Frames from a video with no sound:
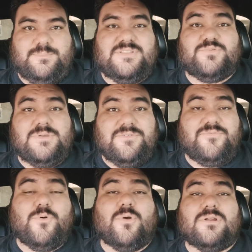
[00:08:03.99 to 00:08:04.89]
between
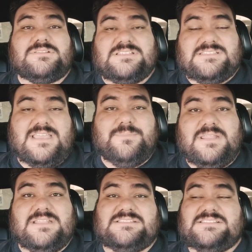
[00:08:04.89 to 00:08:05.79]
4 to 10
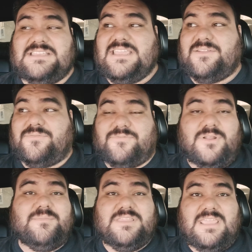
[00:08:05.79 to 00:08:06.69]
minutes to get
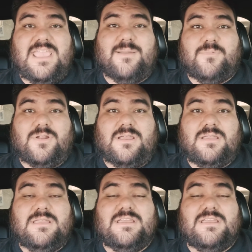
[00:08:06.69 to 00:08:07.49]
from the camera